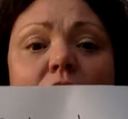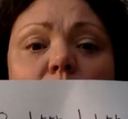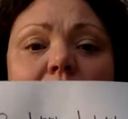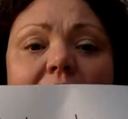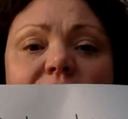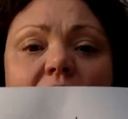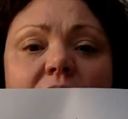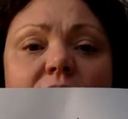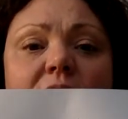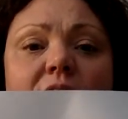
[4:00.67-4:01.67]
We have
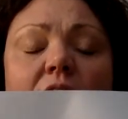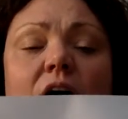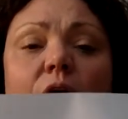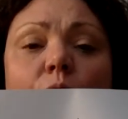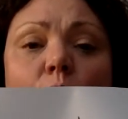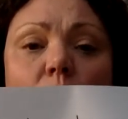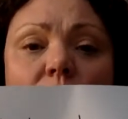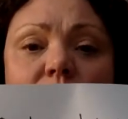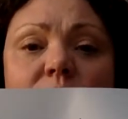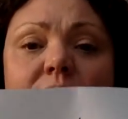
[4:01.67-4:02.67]
only got
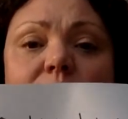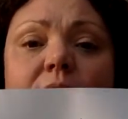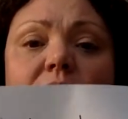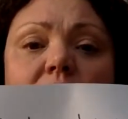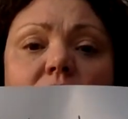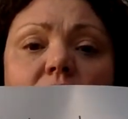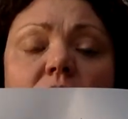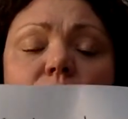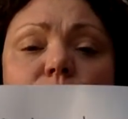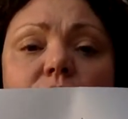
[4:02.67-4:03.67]
ones and we've only got
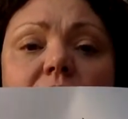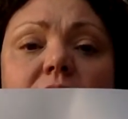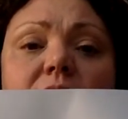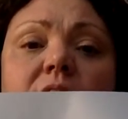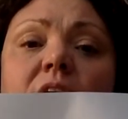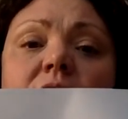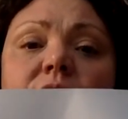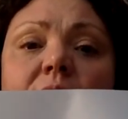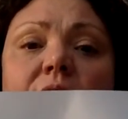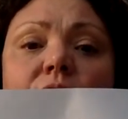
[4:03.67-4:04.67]
hundredths.
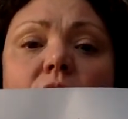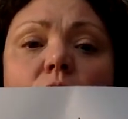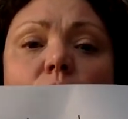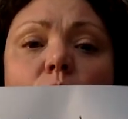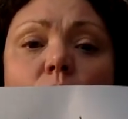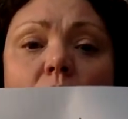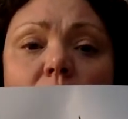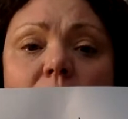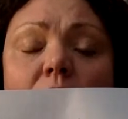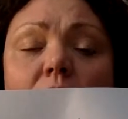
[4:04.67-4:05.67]
So we have got
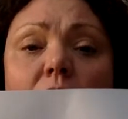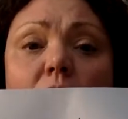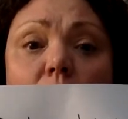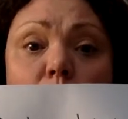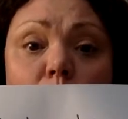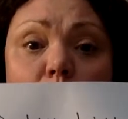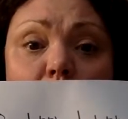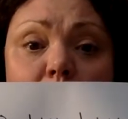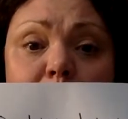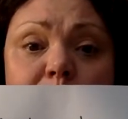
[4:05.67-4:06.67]
1 whole
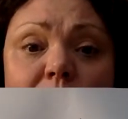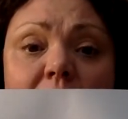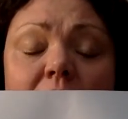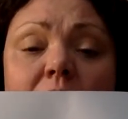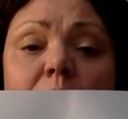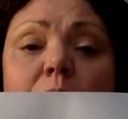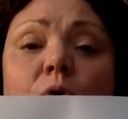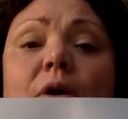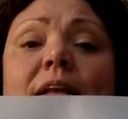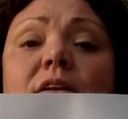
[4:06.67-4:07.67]
1
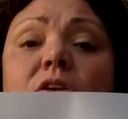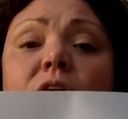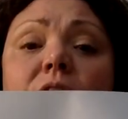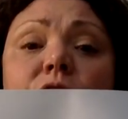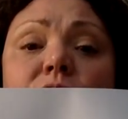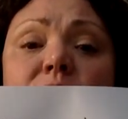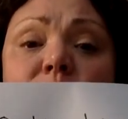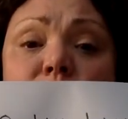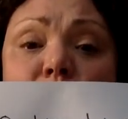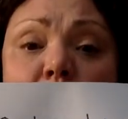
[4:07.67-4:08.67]
point,
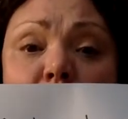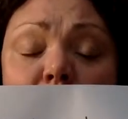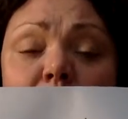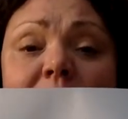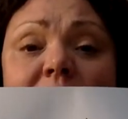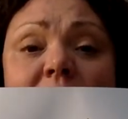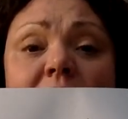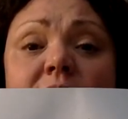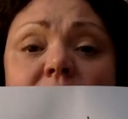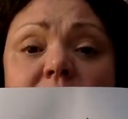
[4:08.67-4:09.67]
no
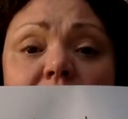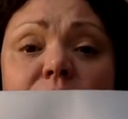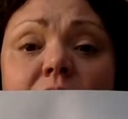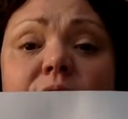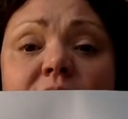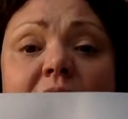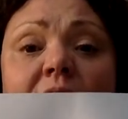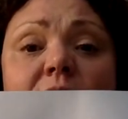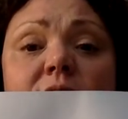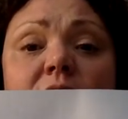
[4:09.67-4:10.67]
tenths, 0
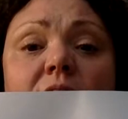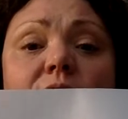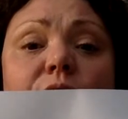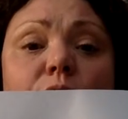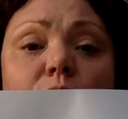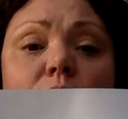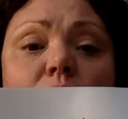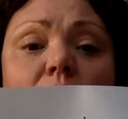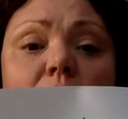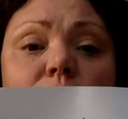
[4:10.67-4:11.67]
tenths and
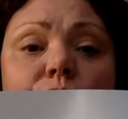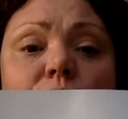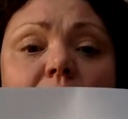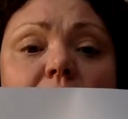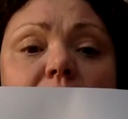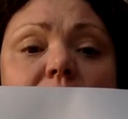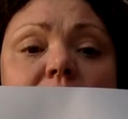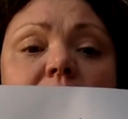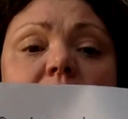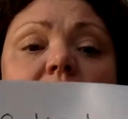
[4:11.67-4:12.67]
4 hundredths.